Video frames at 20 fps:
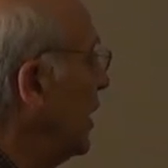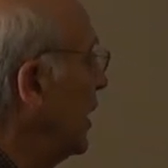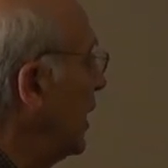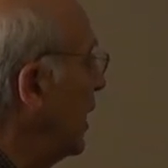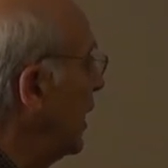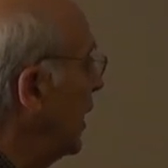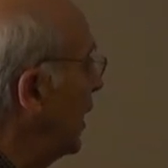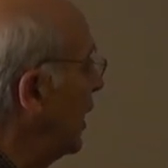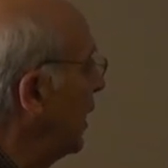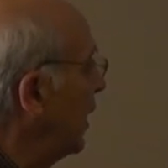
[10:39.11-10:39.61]

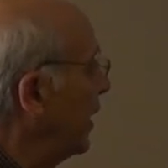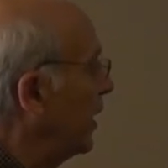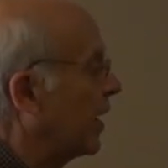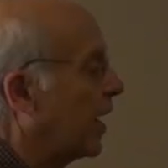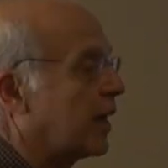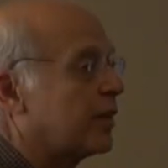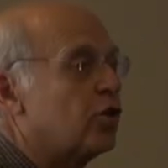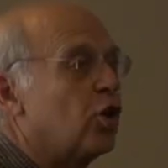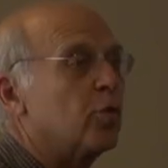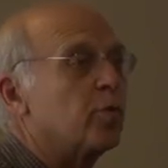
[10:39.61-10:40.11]
Uh, in
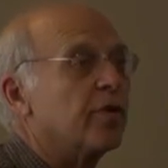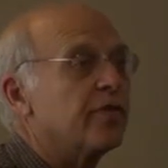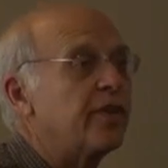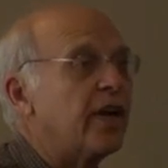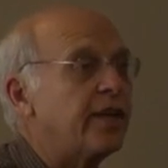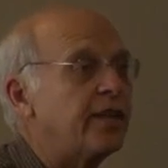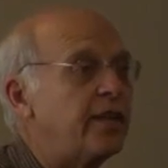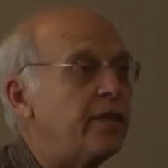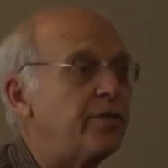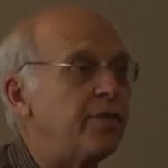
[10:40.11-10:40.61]
October of
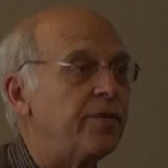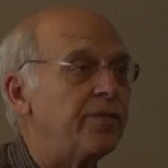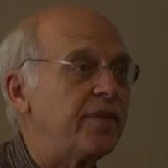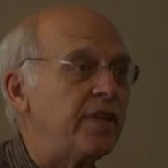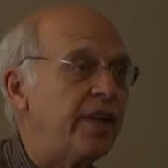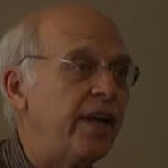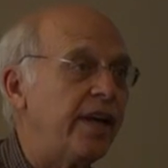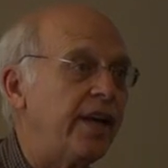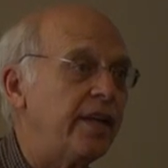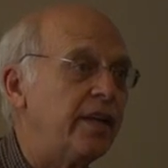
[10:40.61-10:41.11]
nineteen
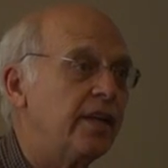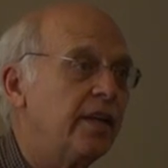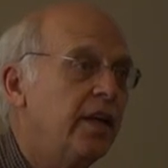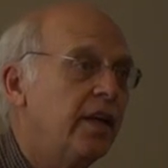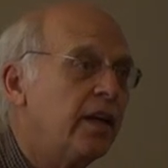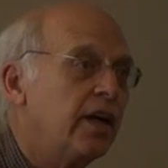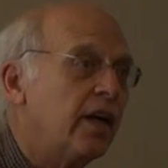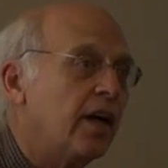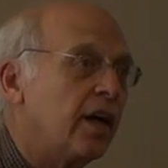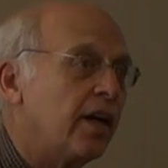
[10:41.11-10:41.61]
fifty-eight,
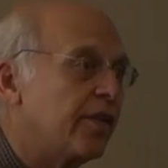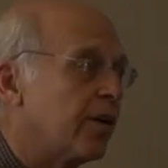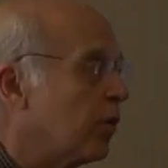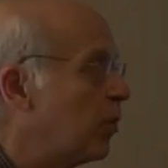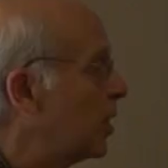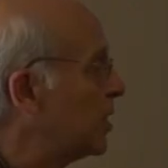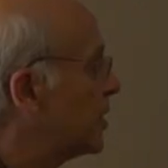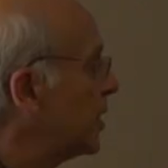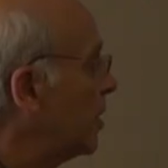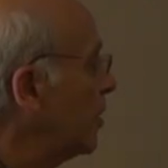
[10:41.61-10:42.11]
uh, there
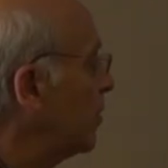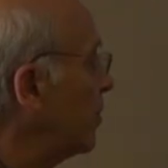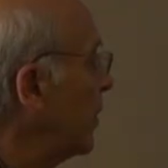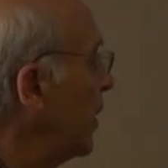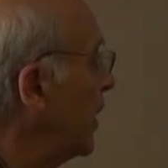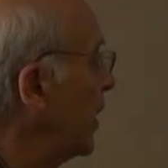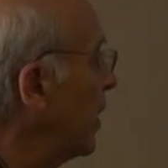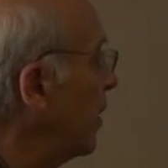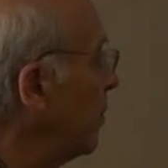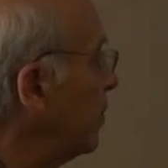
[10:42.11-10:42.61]
was a,
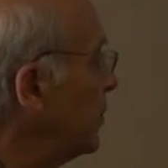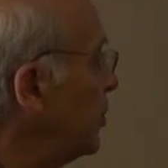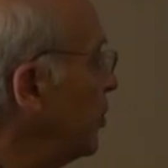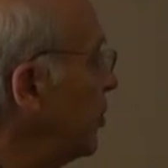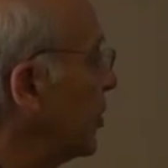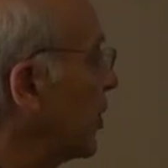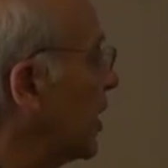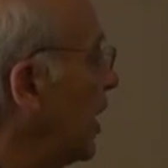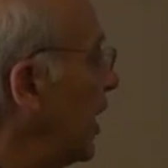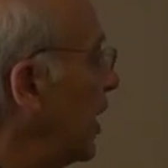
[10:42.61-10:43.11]
a
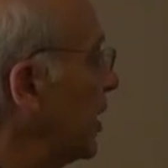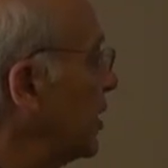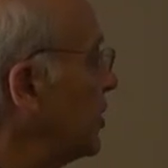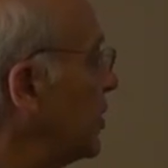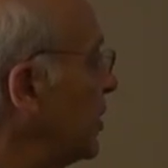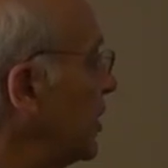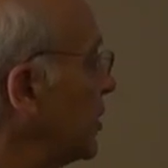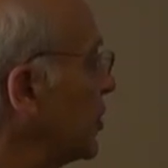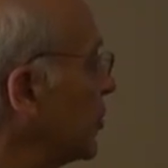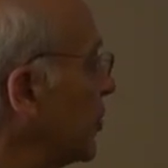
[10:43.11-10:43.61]
junior
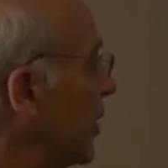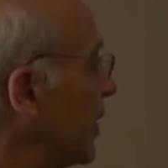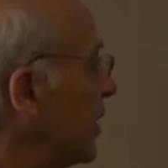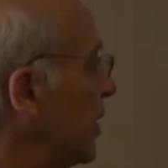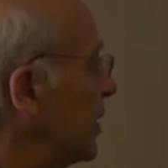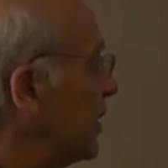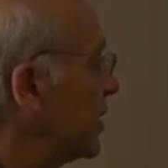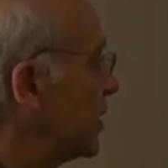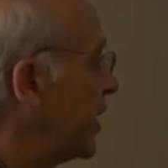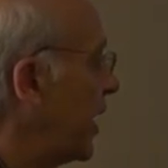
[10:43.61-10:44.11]
college district
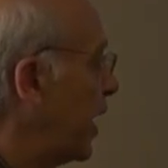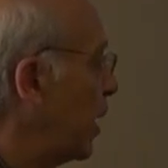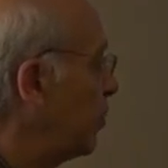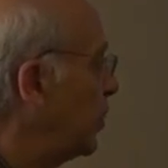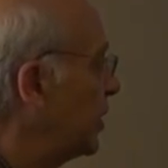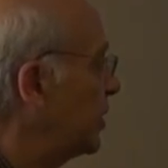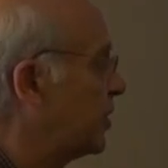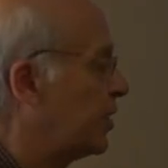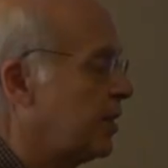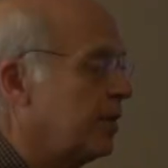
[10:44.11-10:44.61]

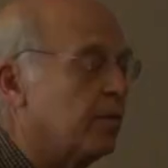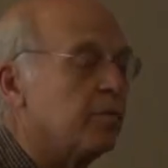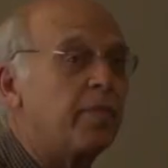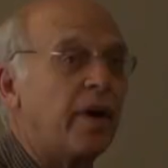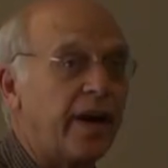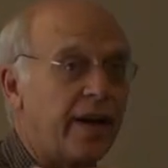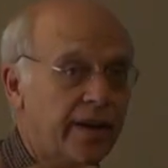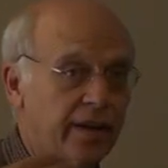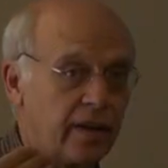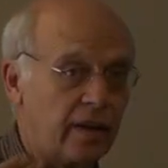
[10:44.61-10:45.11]
established
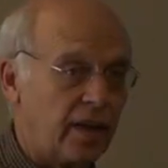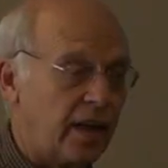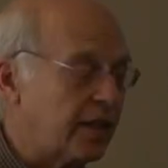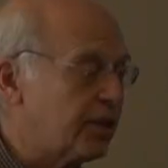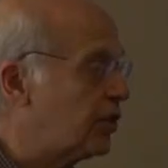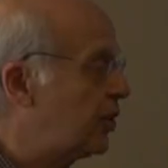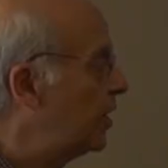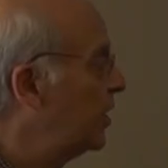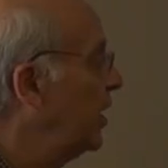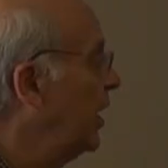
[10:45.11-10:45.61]
by an
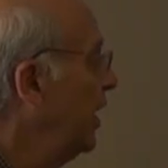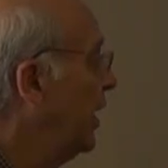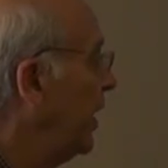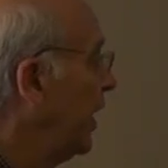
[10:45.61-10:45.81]
election,